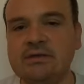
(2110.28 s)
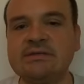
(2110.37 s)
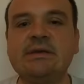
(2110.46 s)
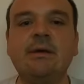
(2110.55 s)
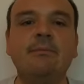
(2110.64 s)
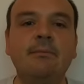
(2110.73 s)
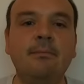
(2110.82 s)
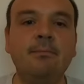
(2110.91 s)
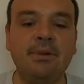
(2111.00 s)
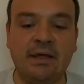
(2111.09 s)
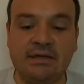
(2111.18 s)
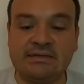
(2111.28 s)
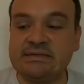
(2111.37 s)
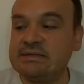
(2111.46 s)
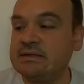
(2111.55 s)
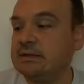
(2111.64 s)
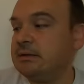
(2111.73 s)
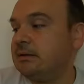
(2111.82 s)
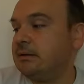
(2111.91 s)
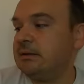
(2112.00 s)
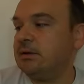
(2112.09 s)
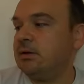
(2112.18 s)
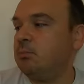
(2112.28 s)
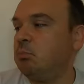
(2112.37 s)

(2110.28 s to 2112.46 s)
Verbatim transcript: some plastic uh,